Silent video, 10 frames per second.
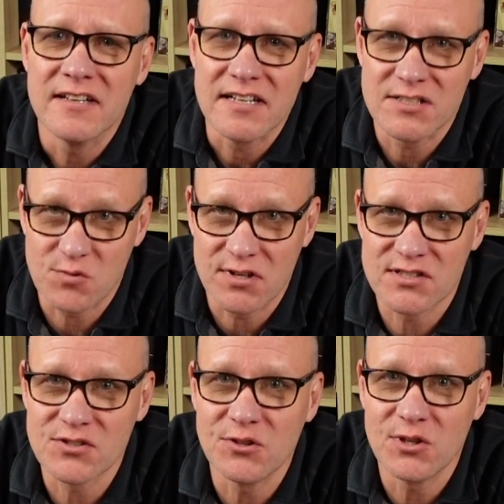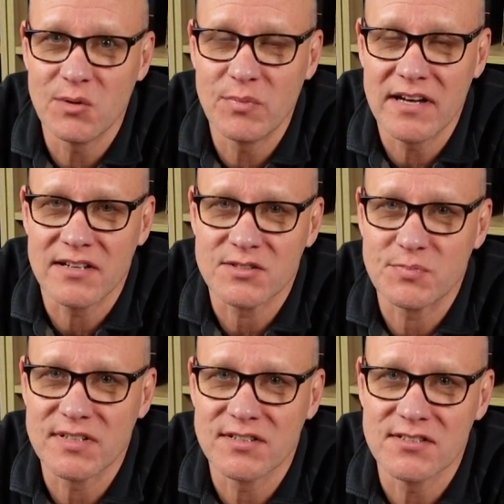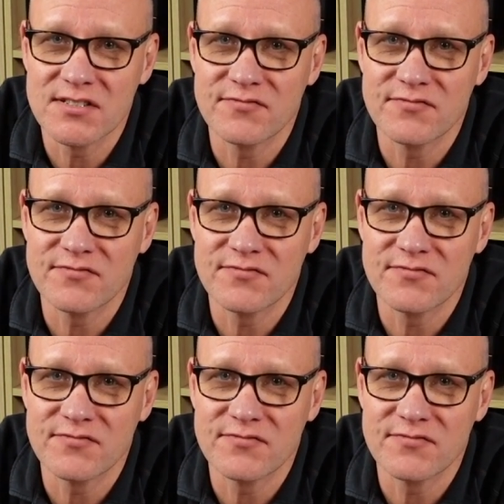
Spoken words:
that's what it's all about, because